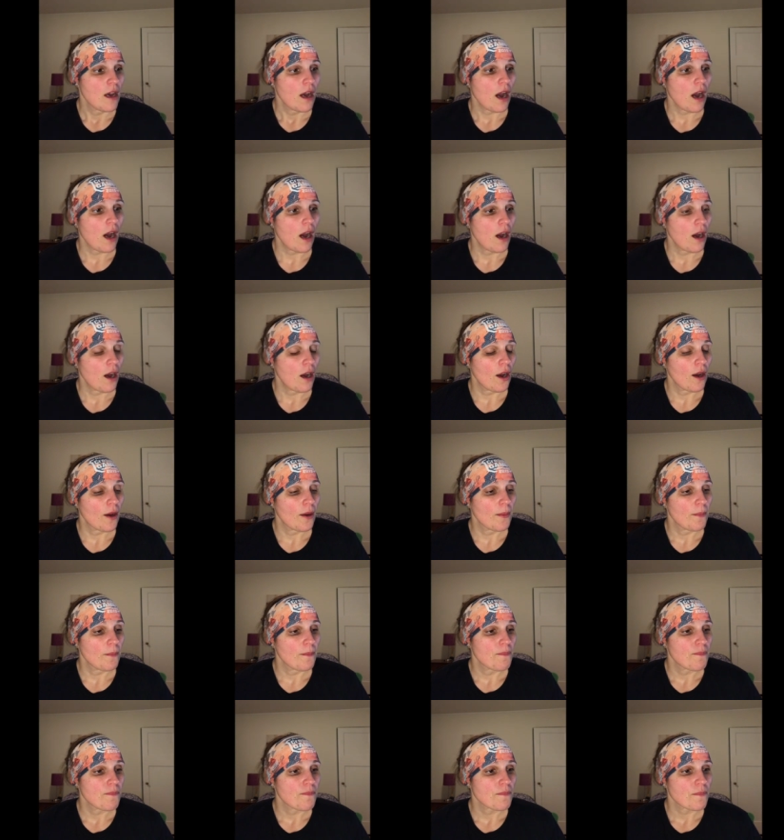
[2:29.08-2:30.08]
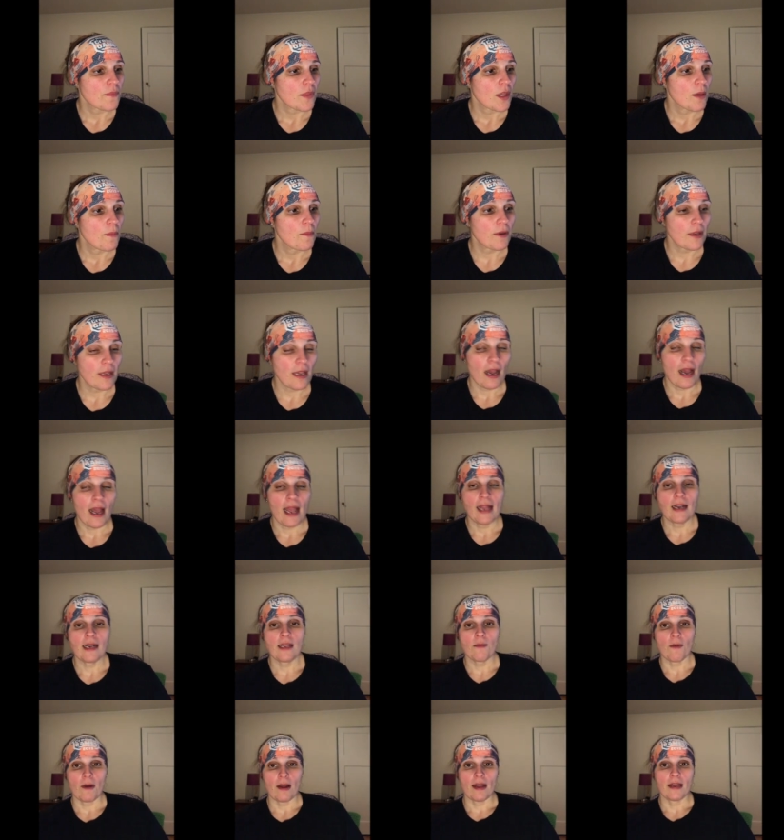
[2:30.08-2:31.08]
Um, but yeah,
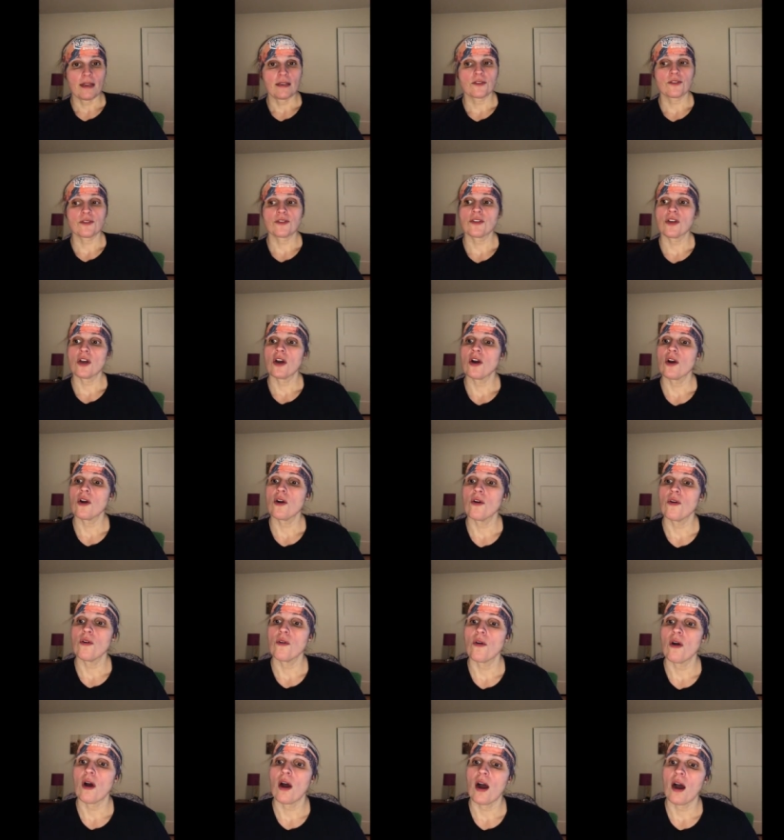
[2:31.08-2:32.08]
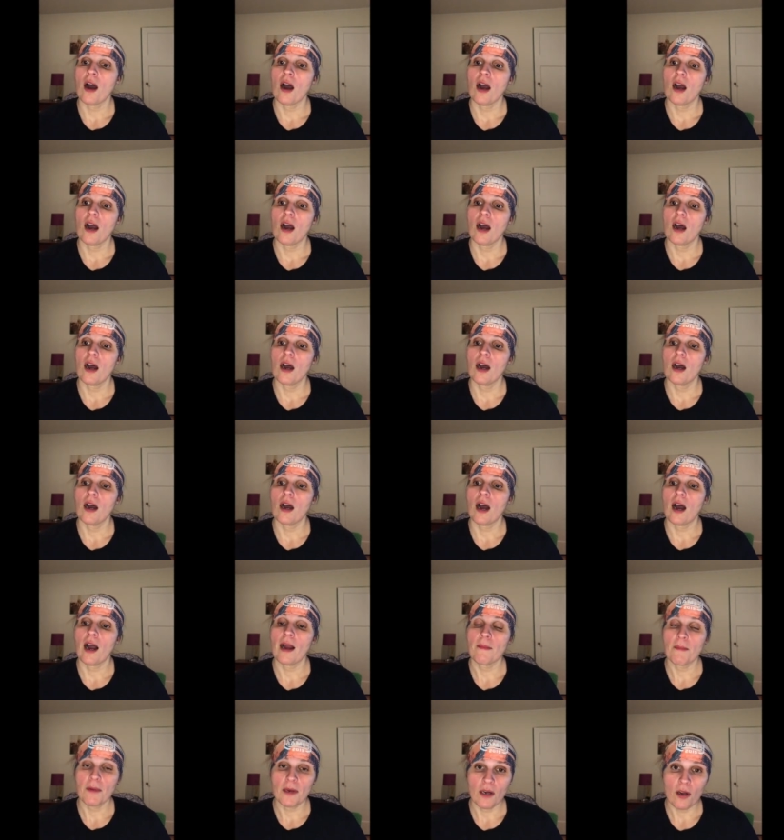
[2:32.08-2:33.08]
anyway, so uh,
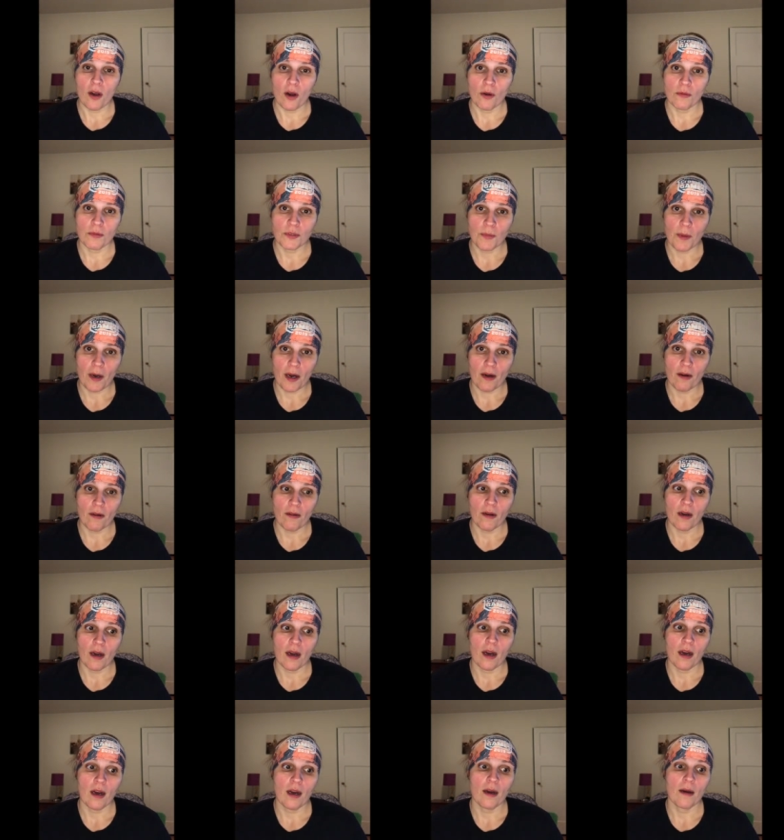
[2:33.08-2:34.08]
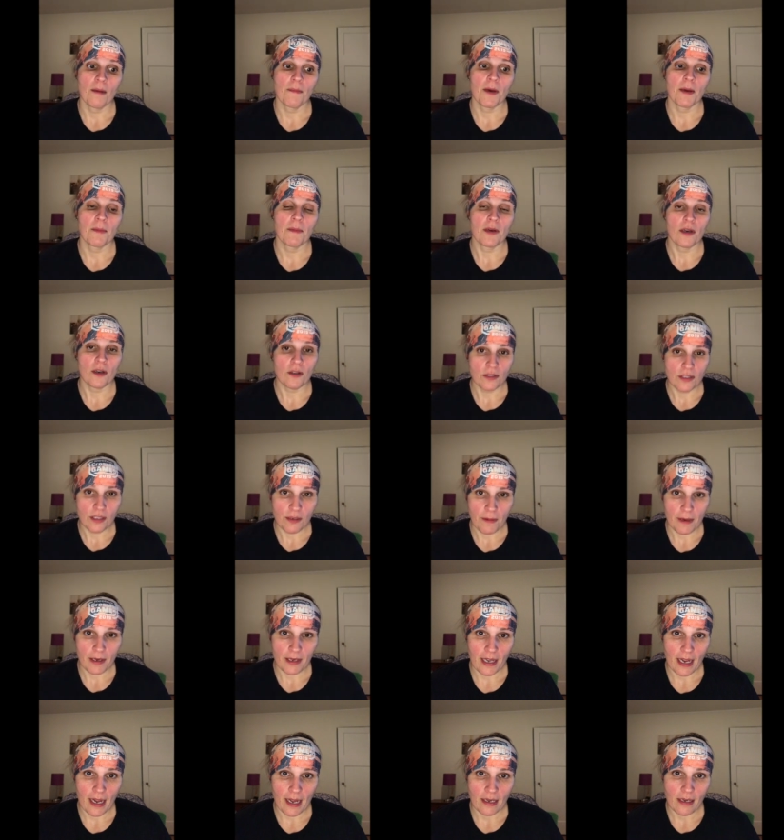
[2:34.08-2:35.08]
I'm gonna go home tomorrow. Um, I'm gonna go see my
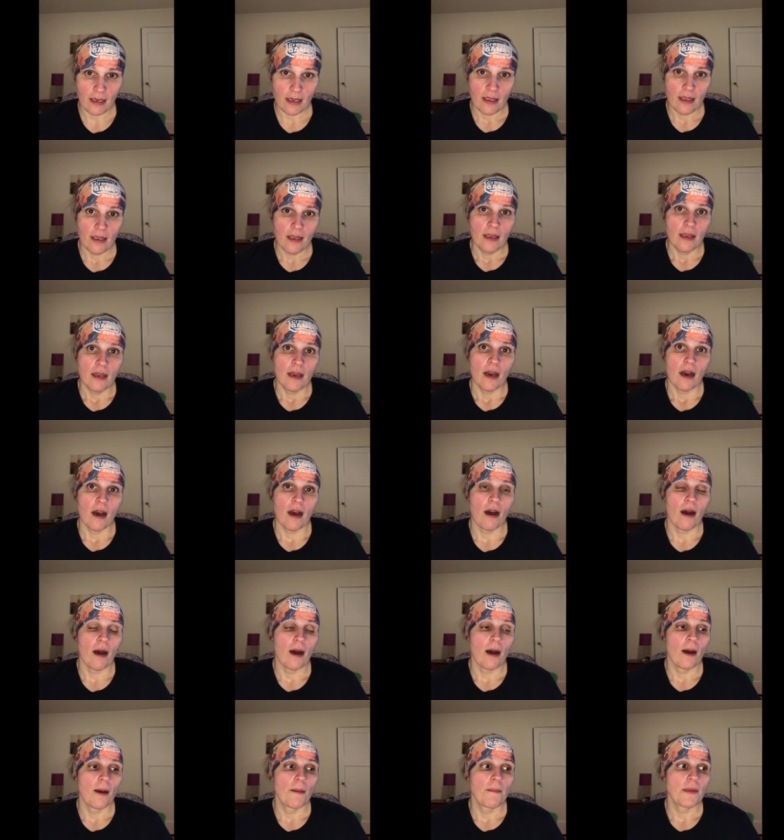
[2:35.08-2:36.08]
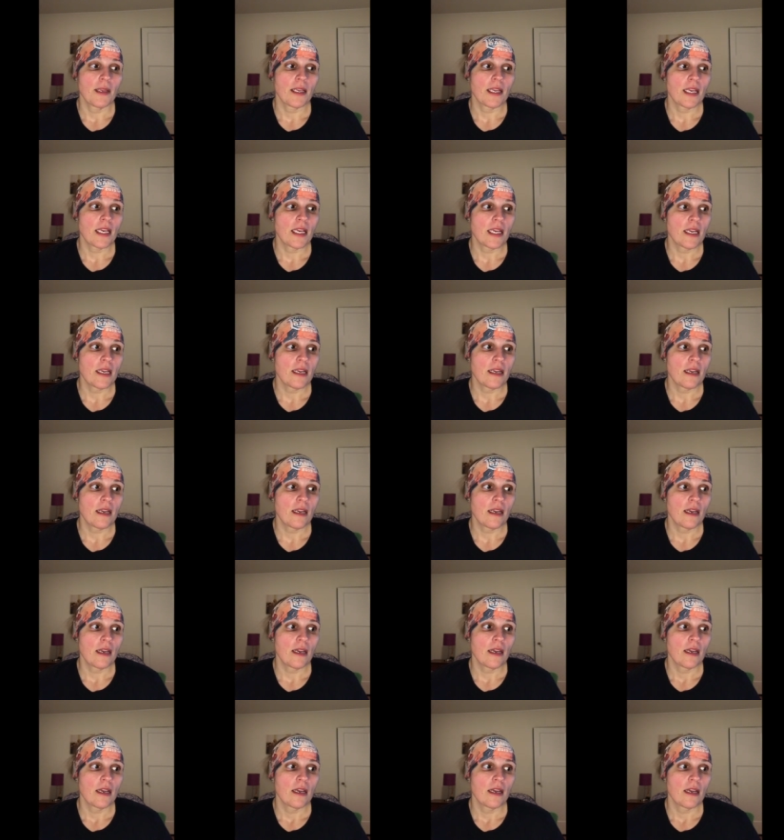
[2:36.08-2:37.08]
dad. Um,
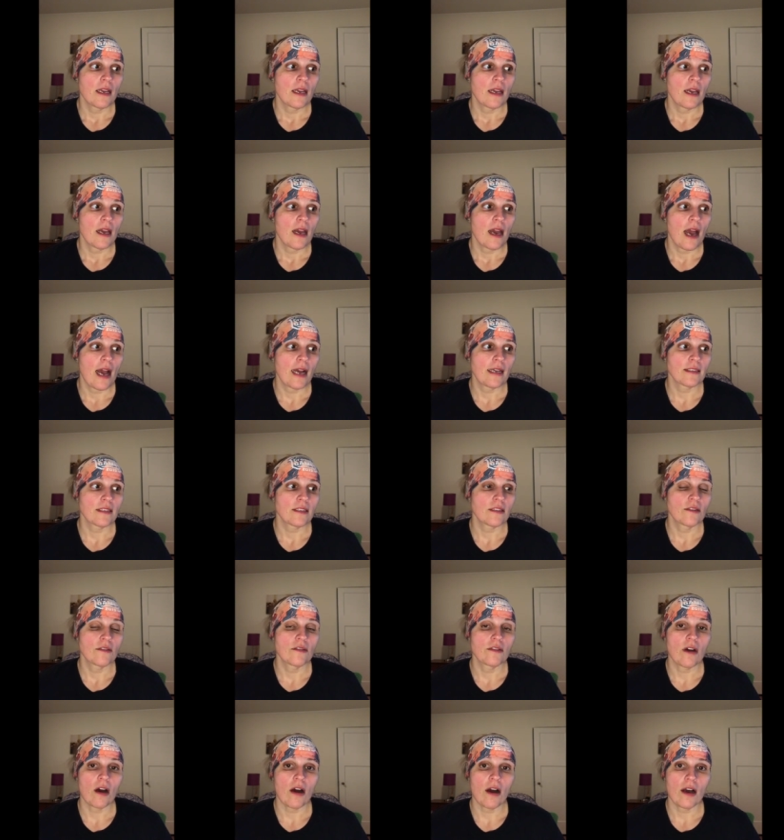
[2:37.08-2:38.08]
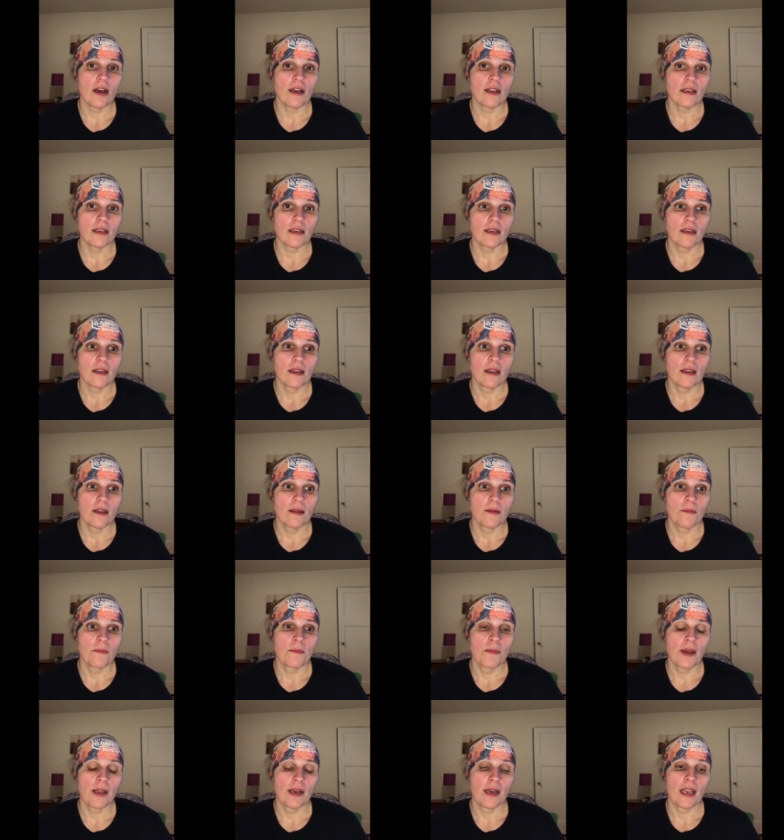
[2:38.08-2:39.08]
he has not
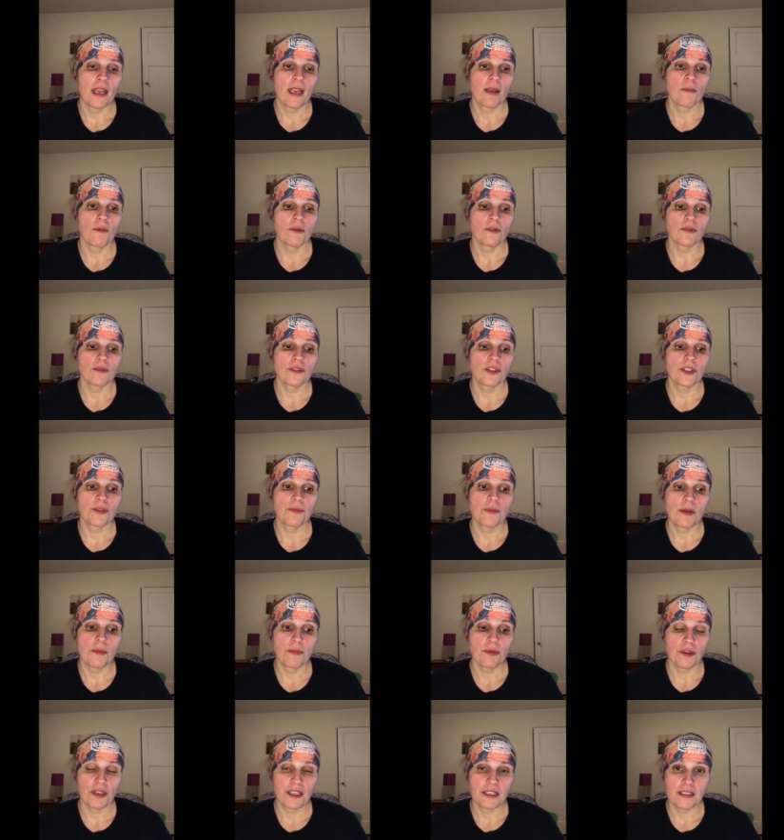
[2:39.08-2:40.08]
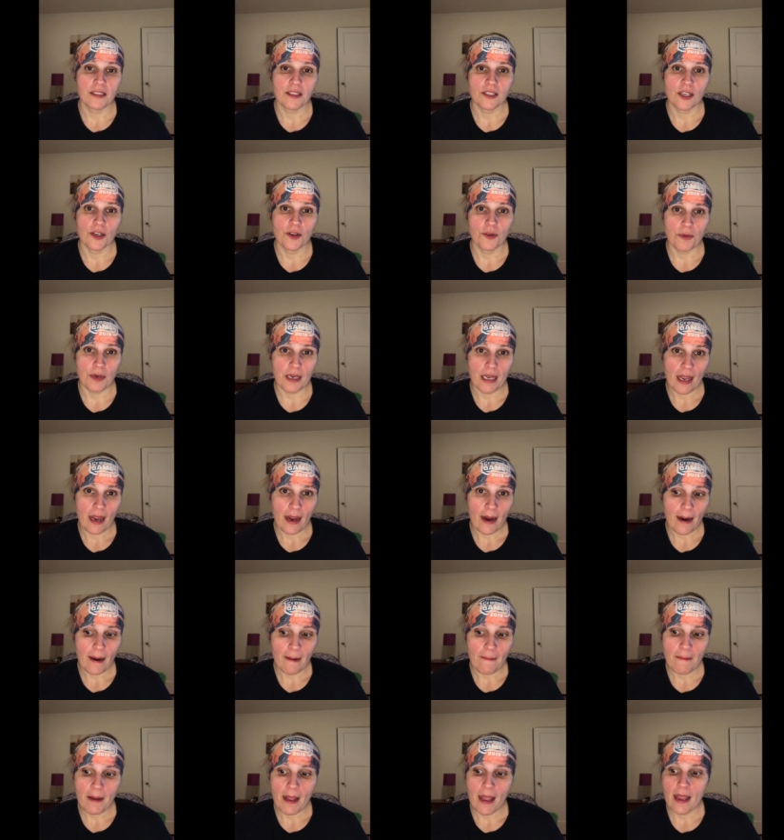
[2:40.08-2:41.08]
been able to be placed in
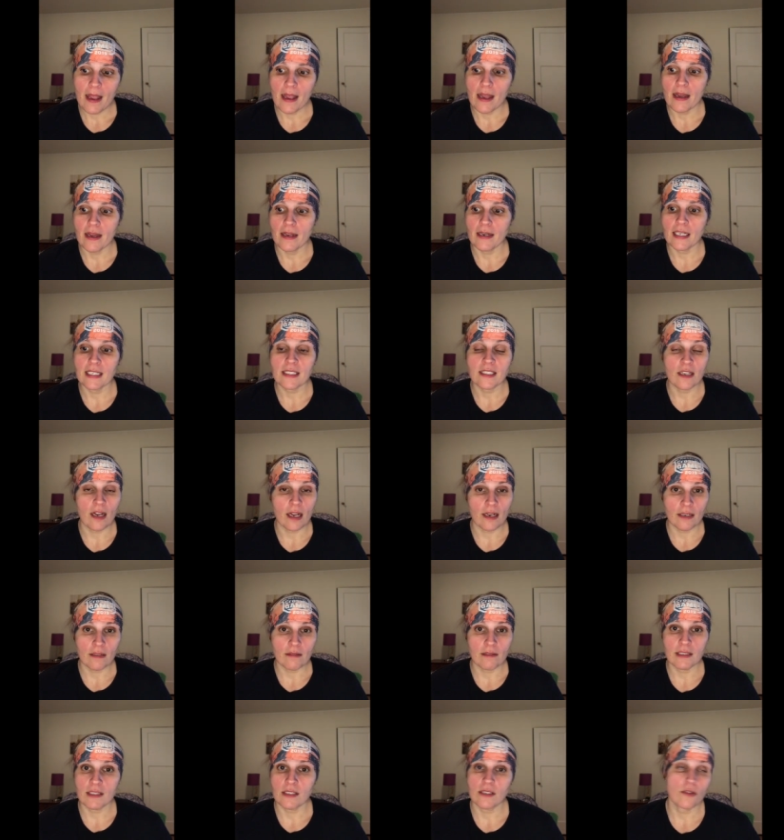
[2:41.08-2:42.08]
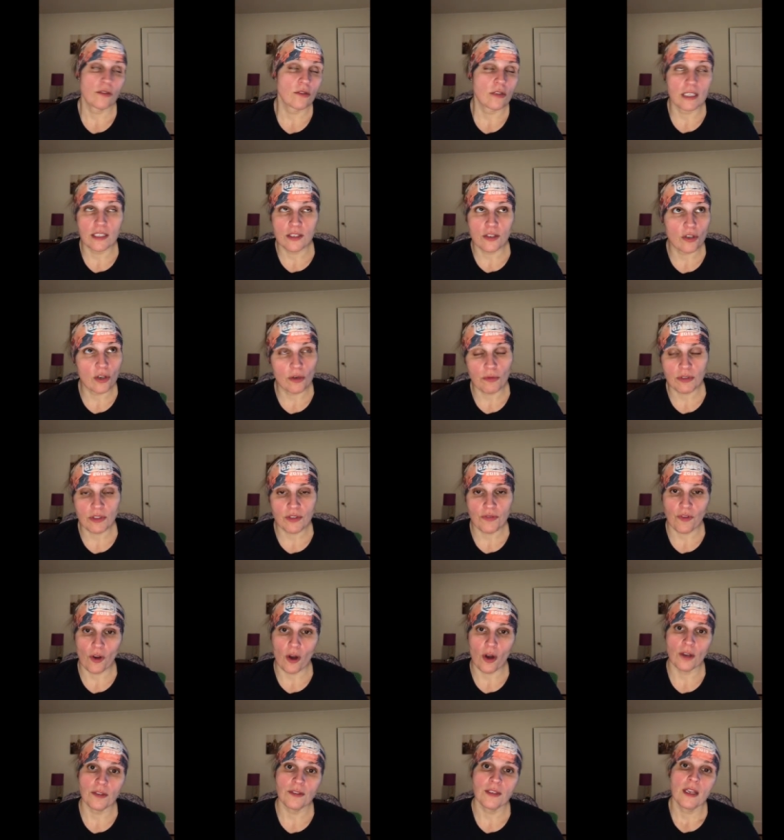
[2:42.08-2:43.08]
rehab, and it's not it's it's no one's
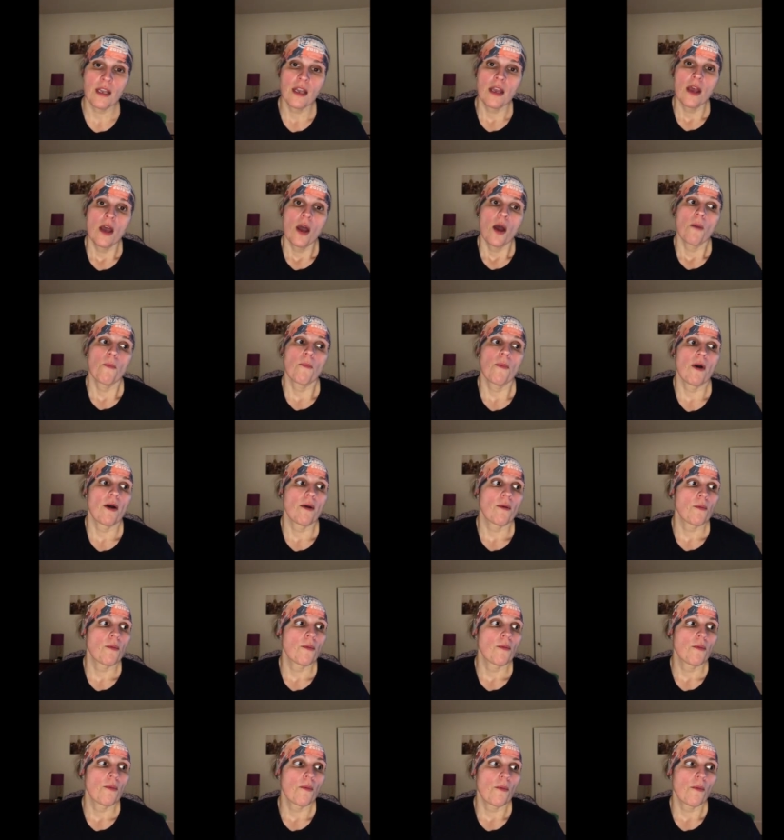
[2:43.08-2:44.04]
fault, but